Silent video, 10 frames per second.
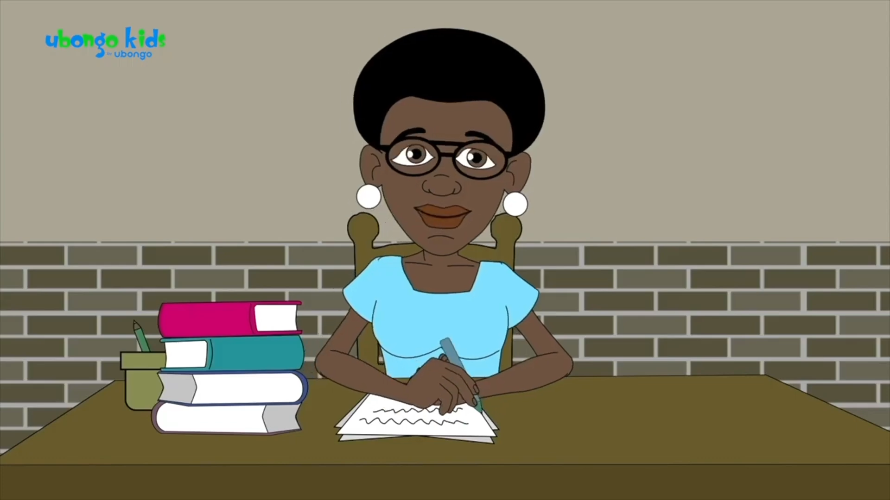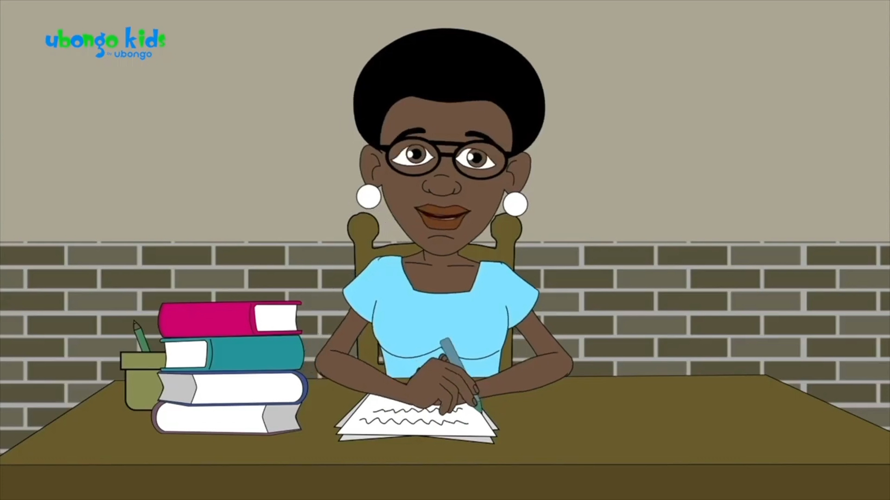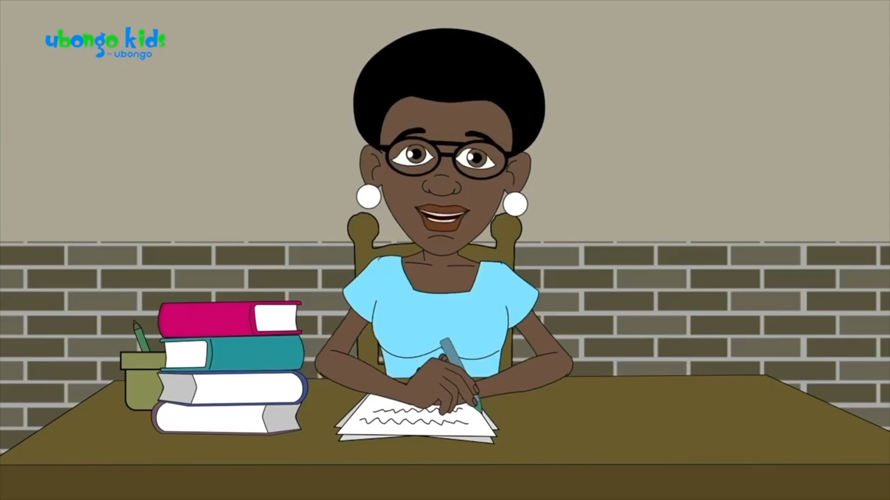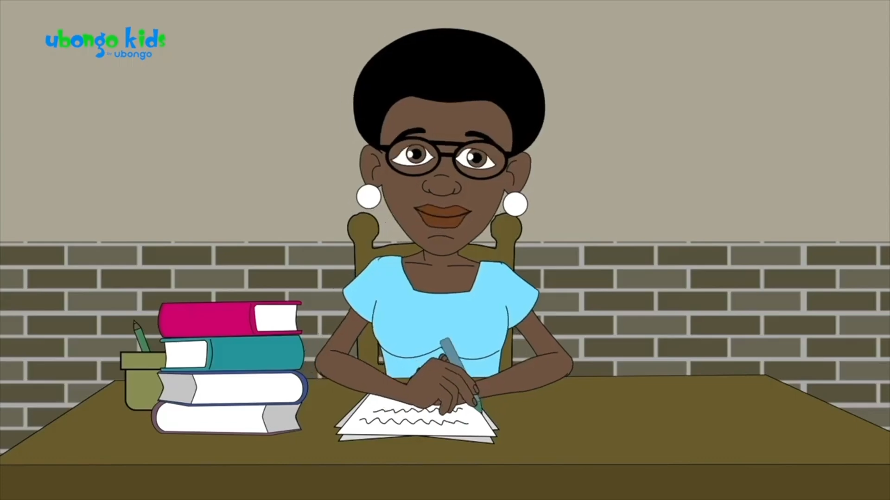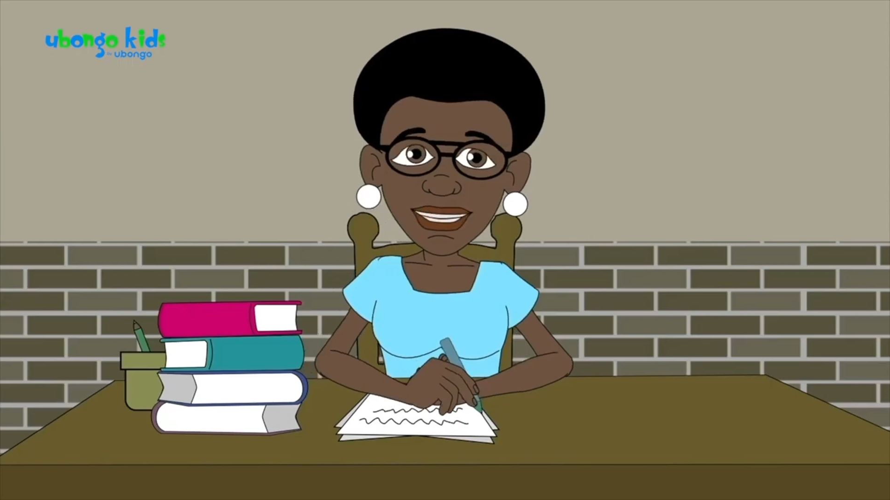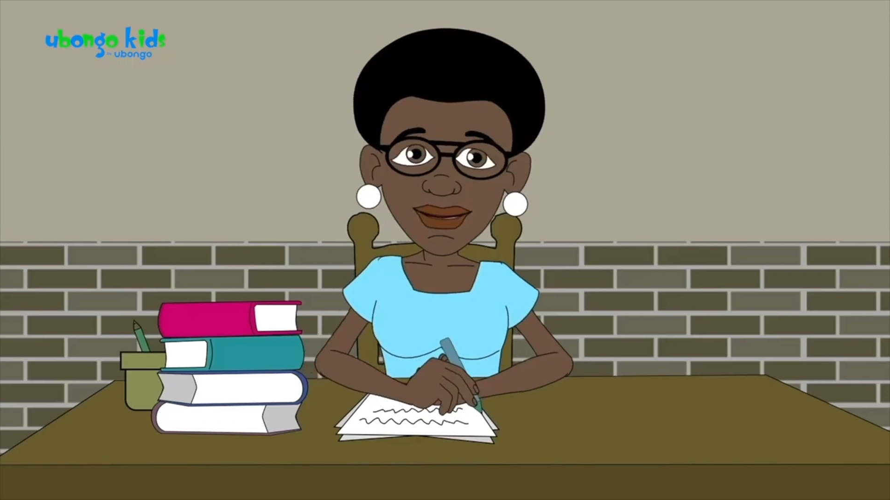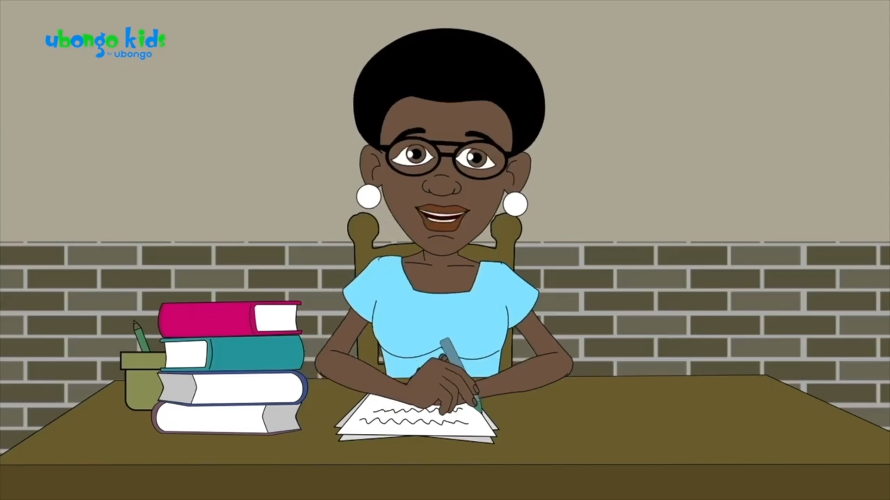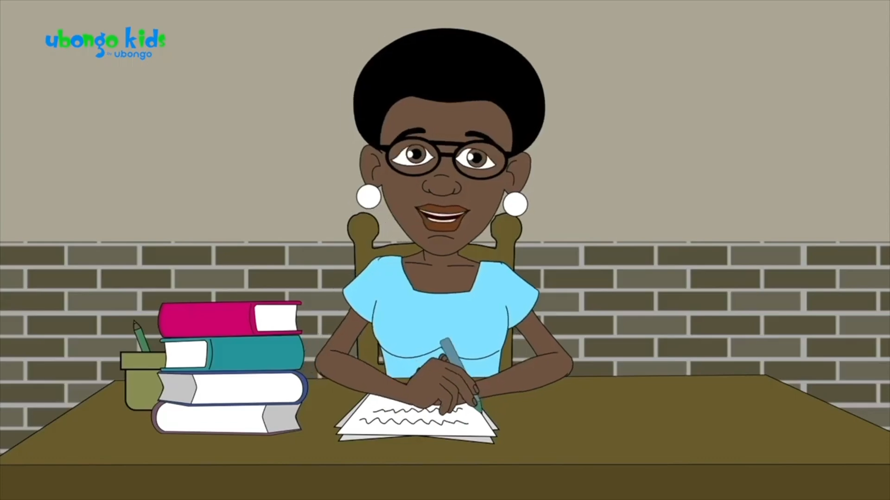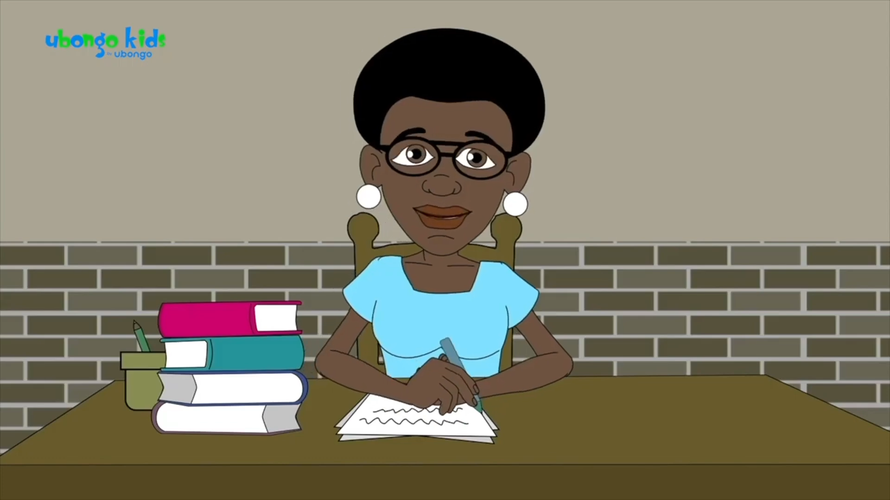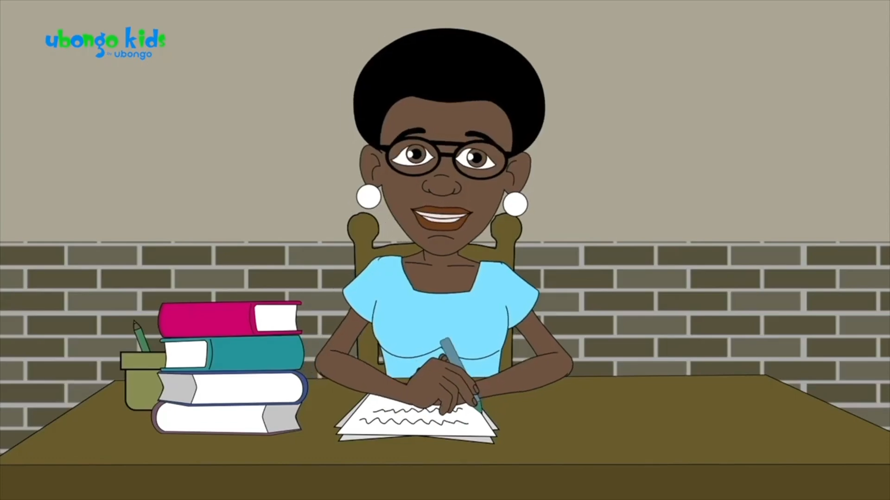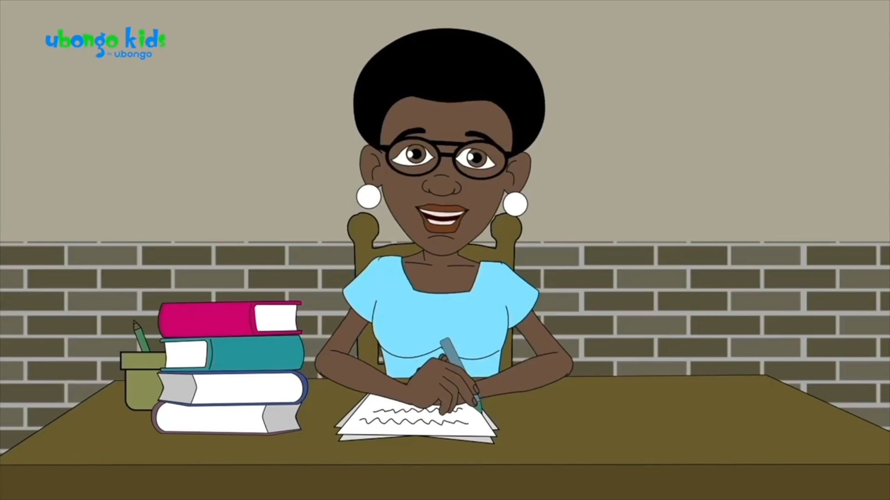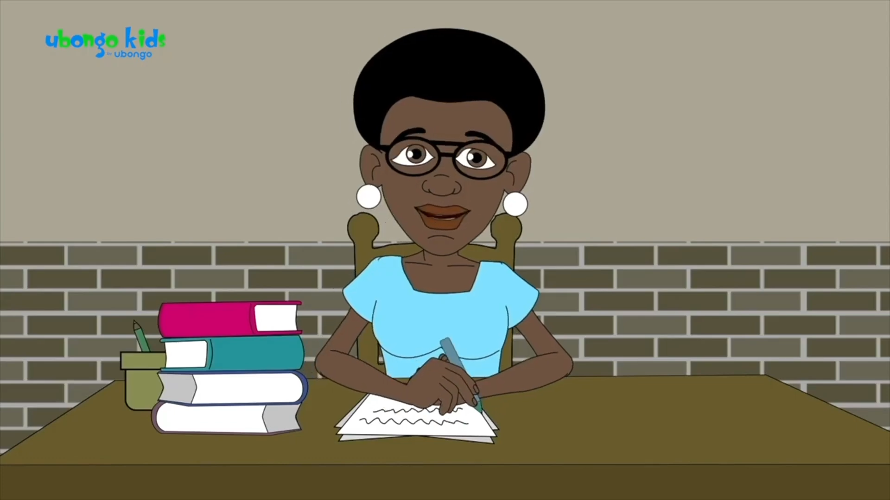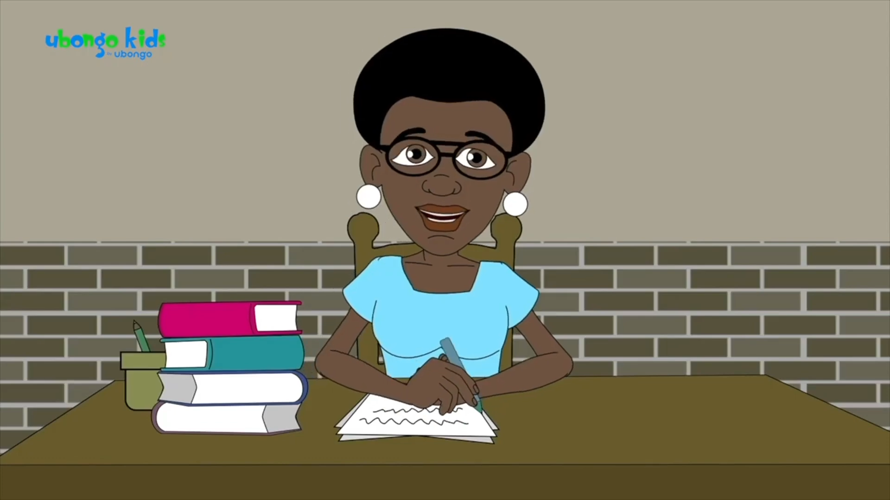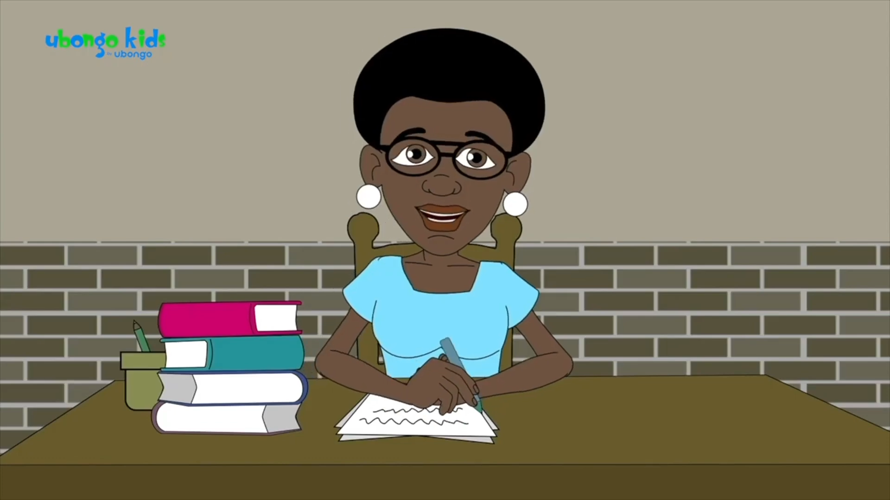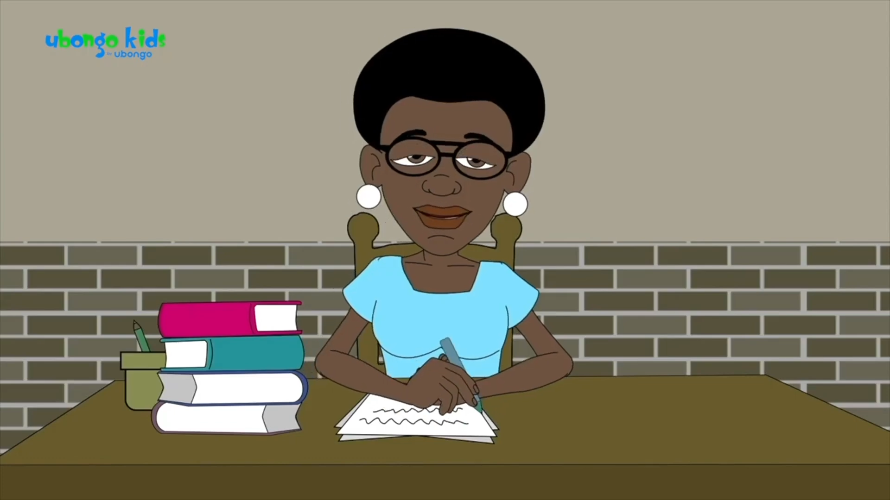I think this is your
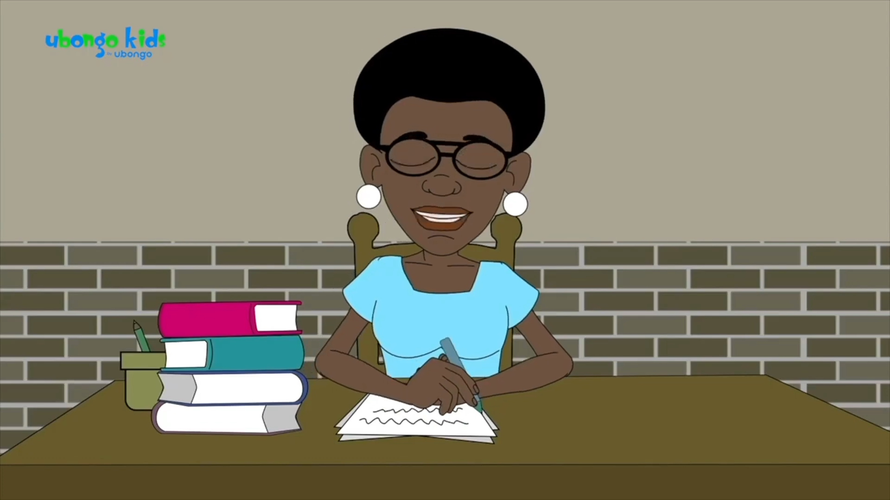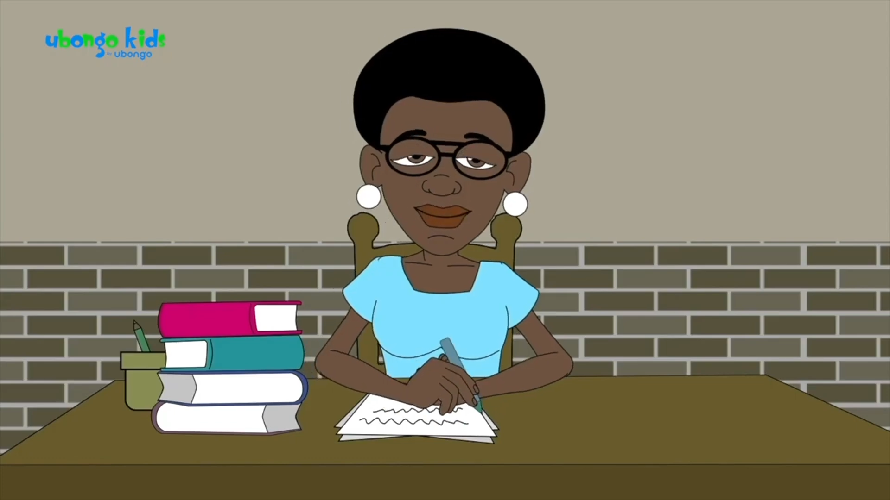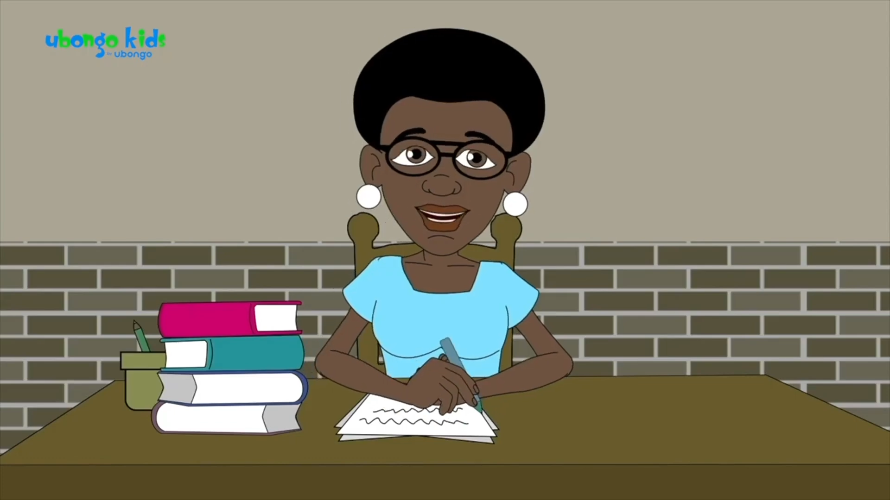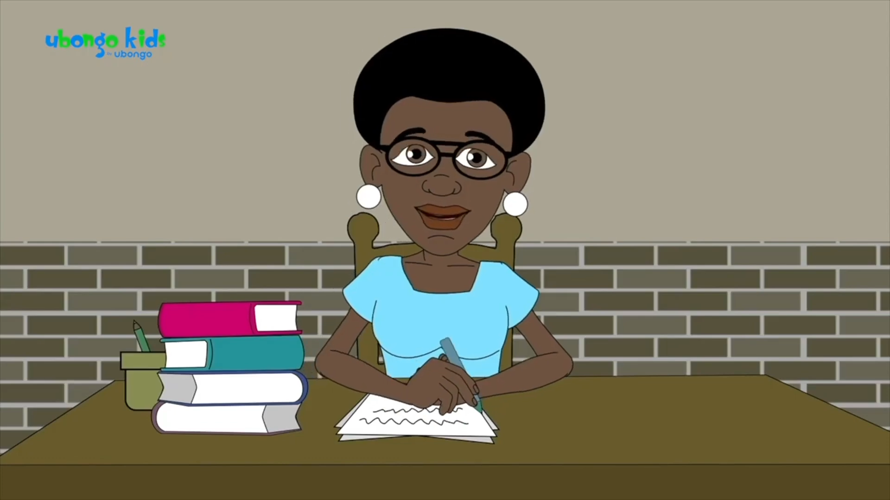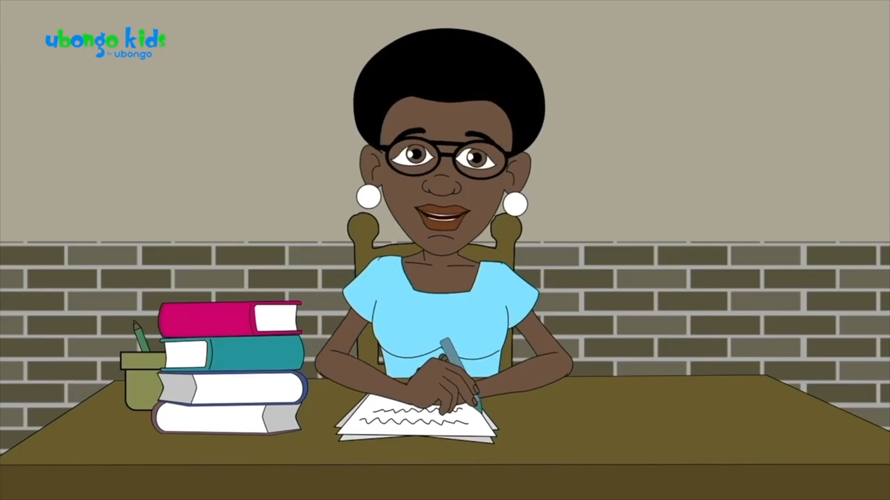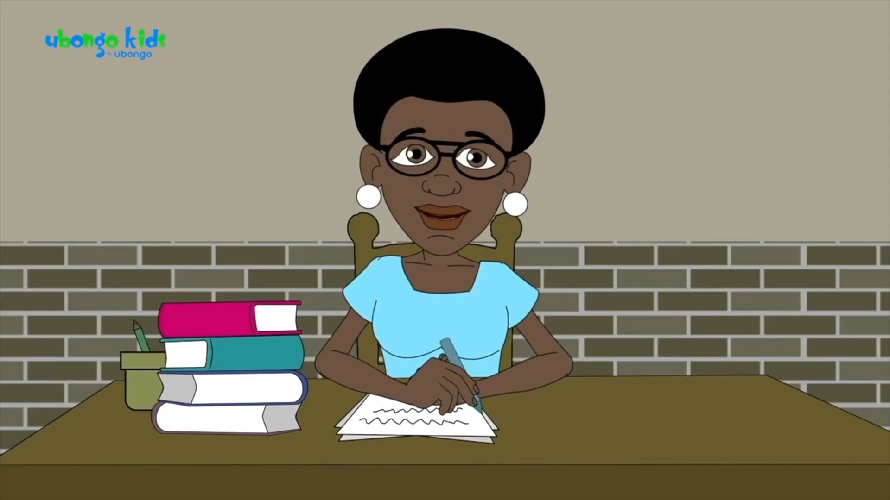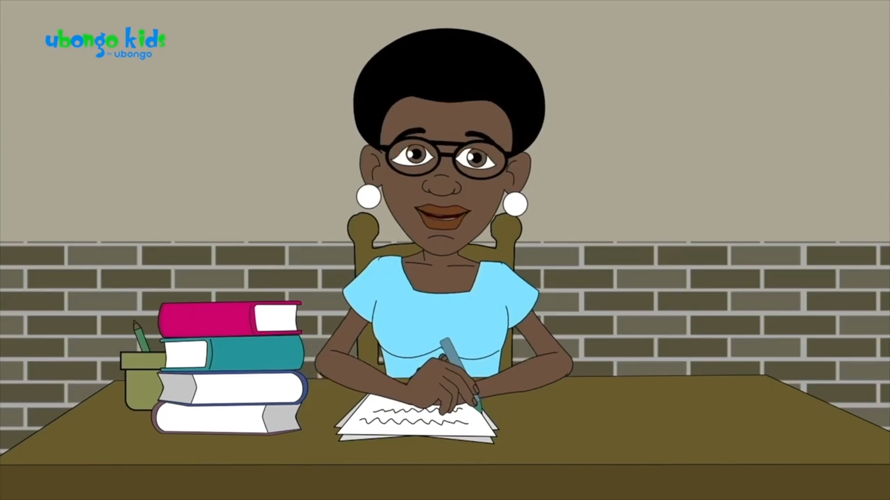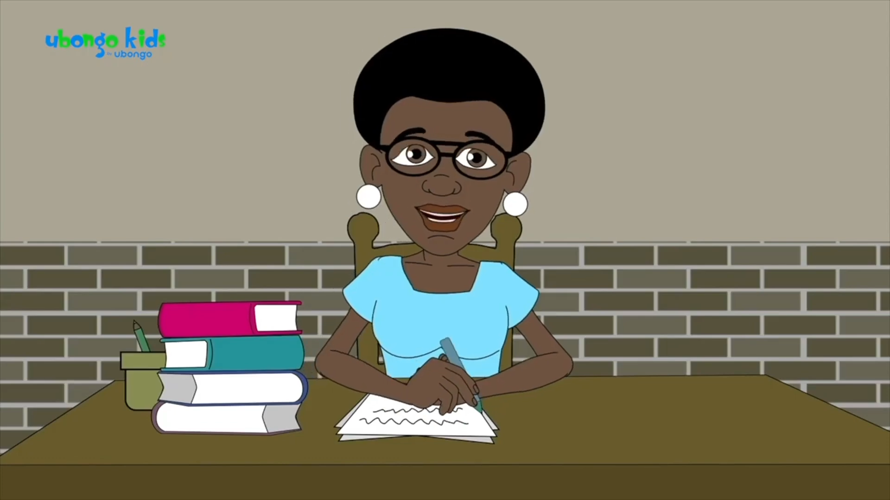chance to realize the